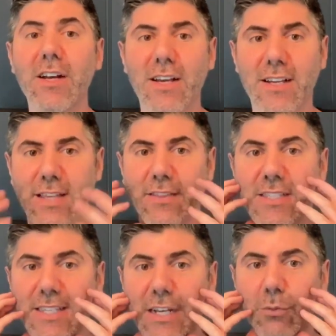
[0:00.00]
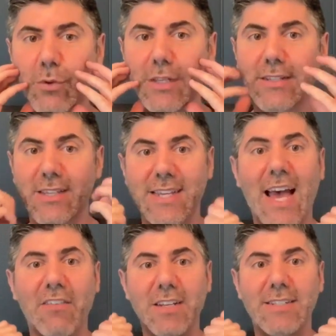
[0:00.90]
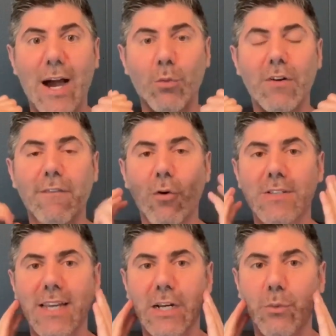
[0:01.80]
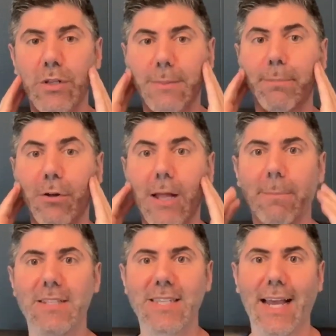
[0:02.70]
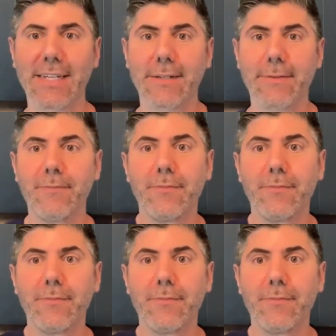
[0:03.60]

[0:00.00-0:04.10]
because then the skin really doesn't have any downward force and can really pull up and tighten.